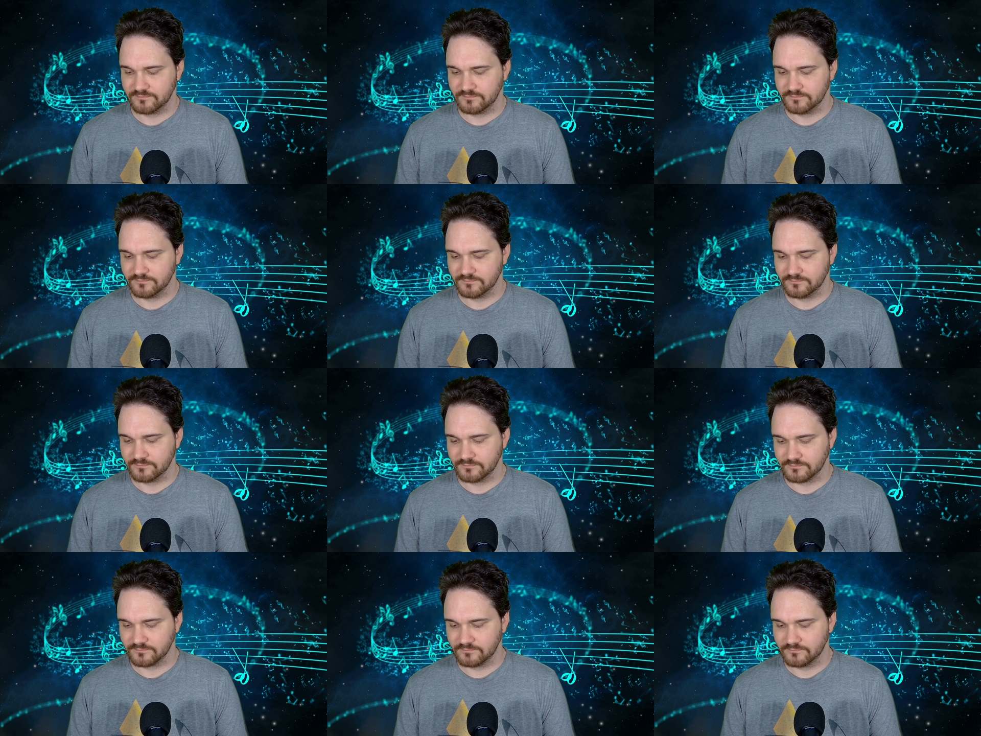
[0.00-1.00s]

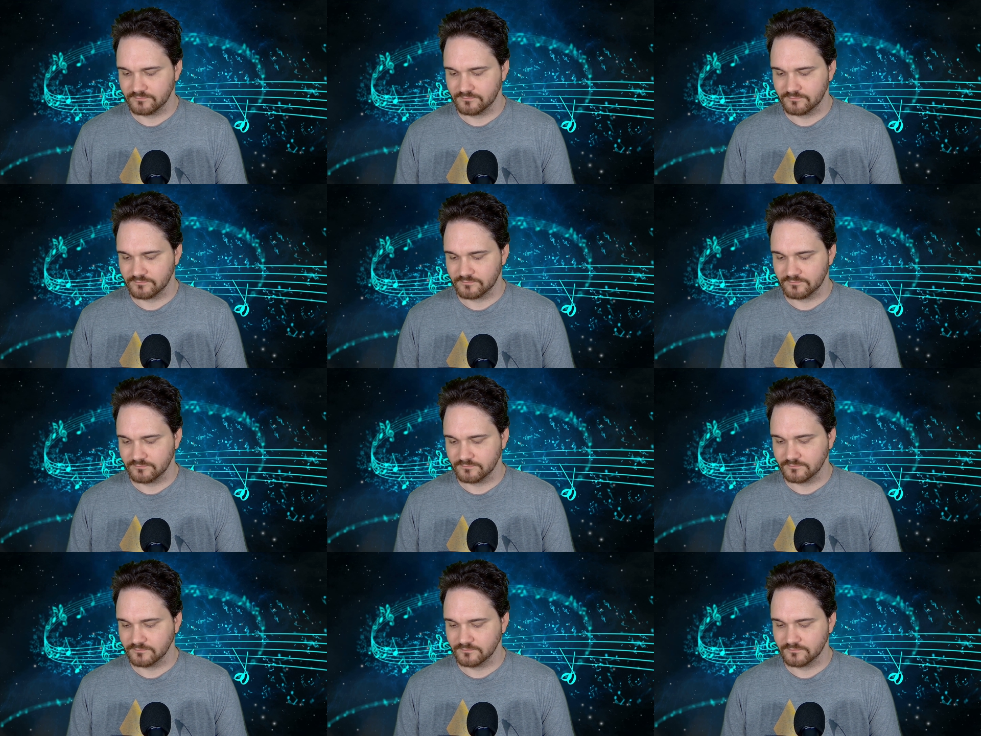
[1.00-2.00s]

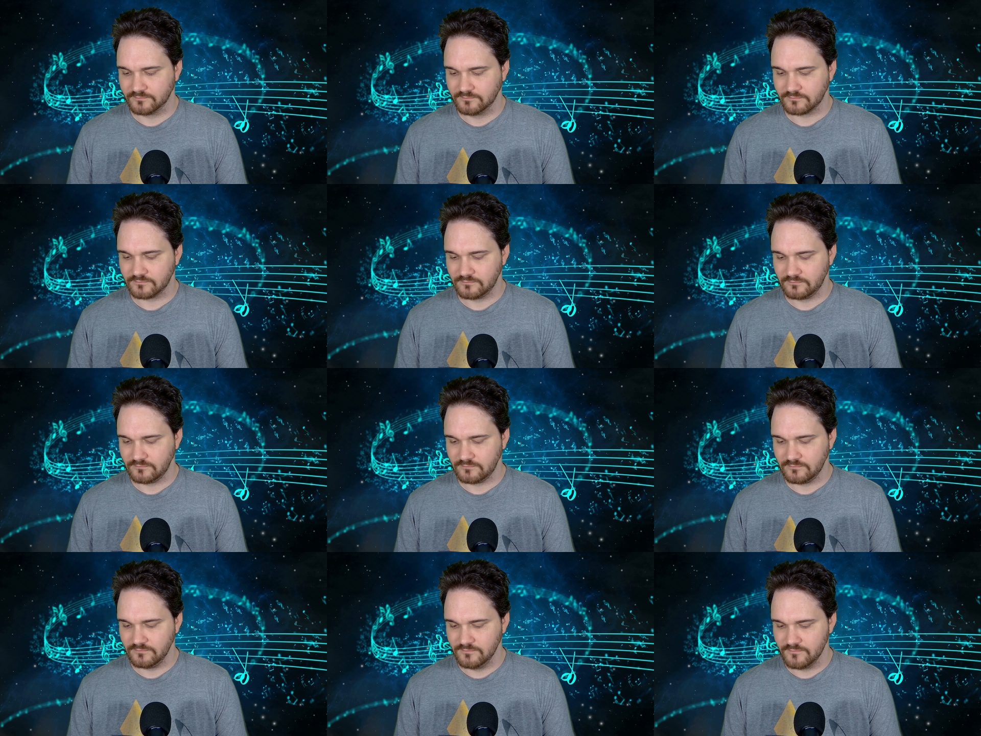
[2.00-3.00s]

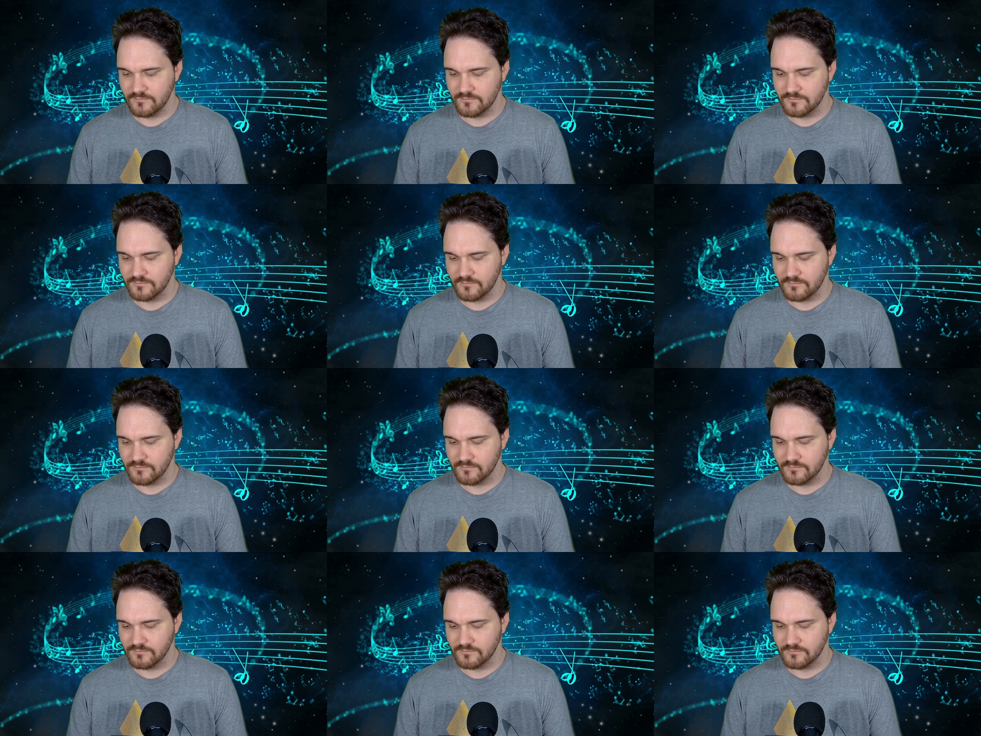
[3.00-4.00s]

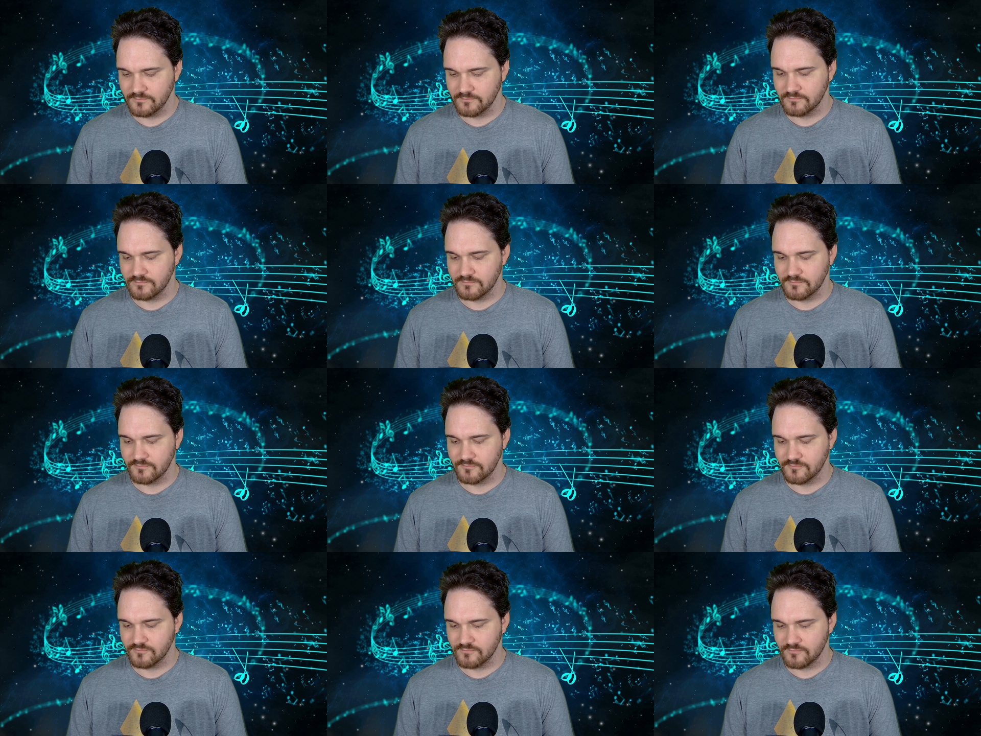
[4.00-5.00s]

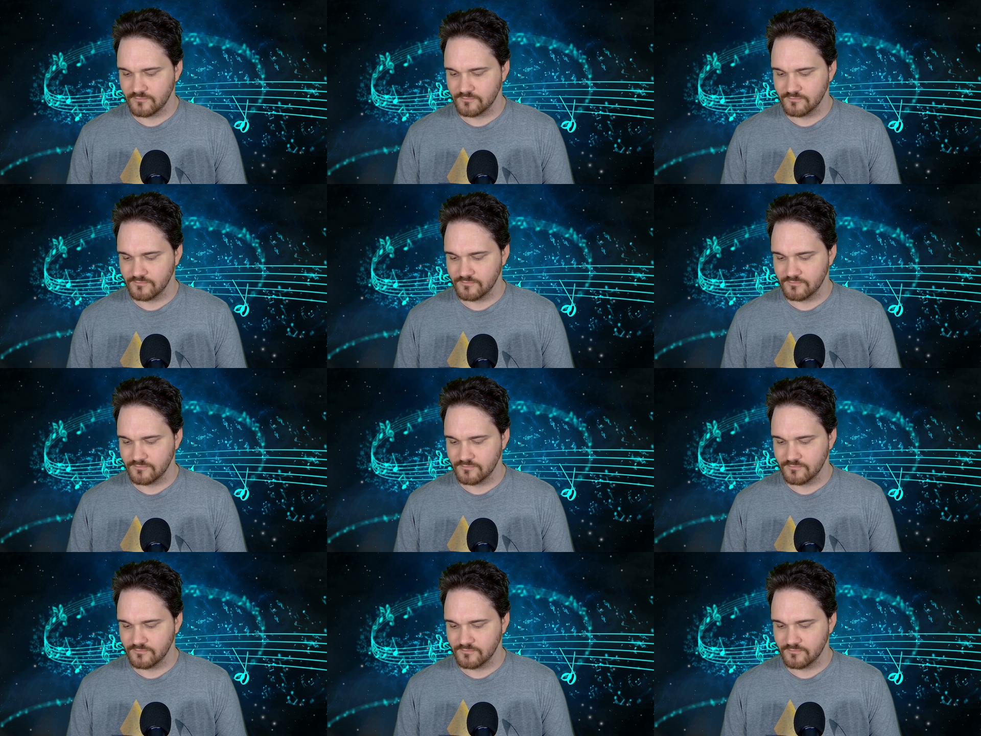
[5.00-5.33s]
(silence)